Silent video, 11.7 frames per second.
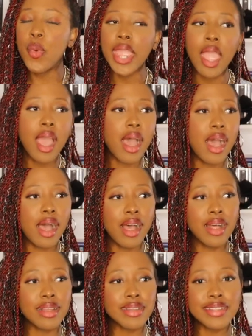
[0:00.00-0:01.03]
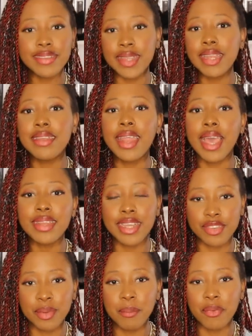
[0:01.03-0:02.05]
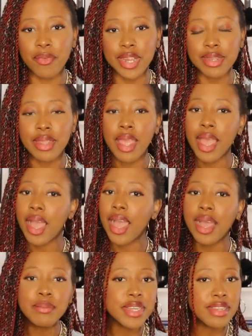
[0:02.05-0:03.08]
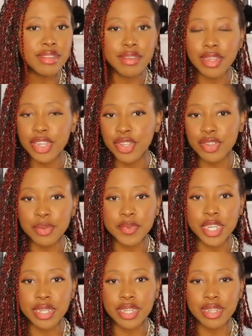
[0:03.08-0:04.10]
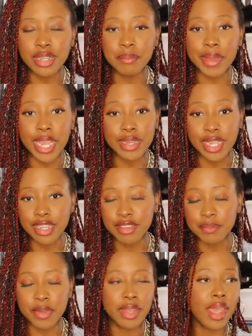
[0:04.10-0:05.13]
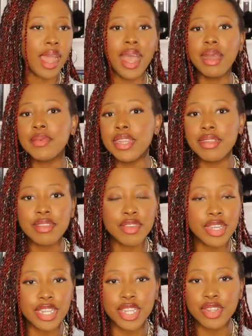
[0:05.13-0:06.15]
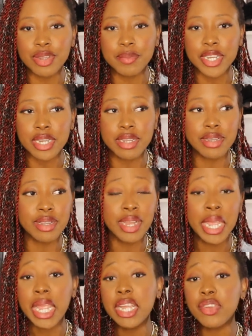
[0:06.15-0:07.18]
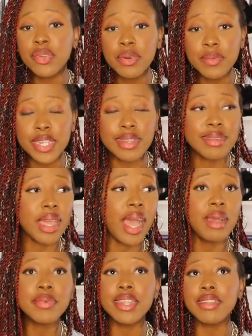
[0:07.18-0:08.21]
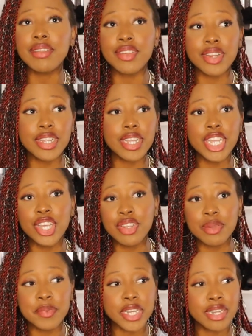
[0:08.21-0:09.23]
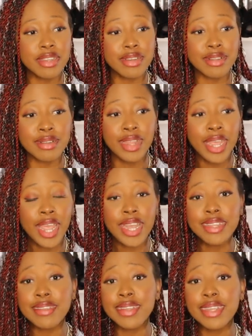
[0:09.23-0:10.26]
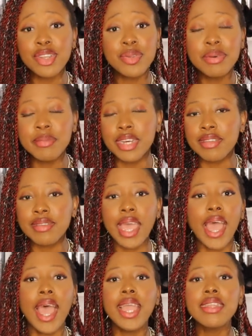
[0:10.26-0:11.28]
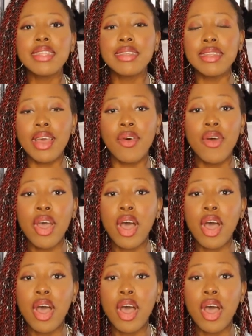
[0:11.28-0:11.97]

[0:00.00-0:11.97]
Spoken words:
We all said that at some point. I'm gonna start the YouTube channel by next month. I'm gonna start a YouTube channel in 2 weeks. I'm gonna start a YouTube channel, let's say, in 2 months. I don't know.